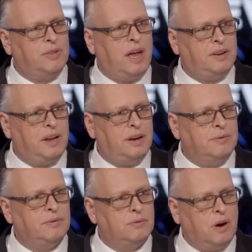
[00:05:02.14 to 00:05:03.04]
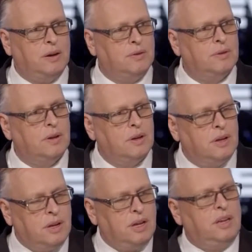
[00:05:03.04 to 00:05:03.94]
And the Sunni members, all the
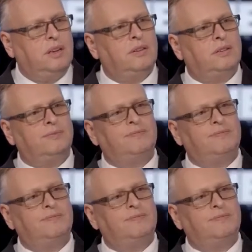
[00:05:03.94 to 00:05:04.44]
members, according to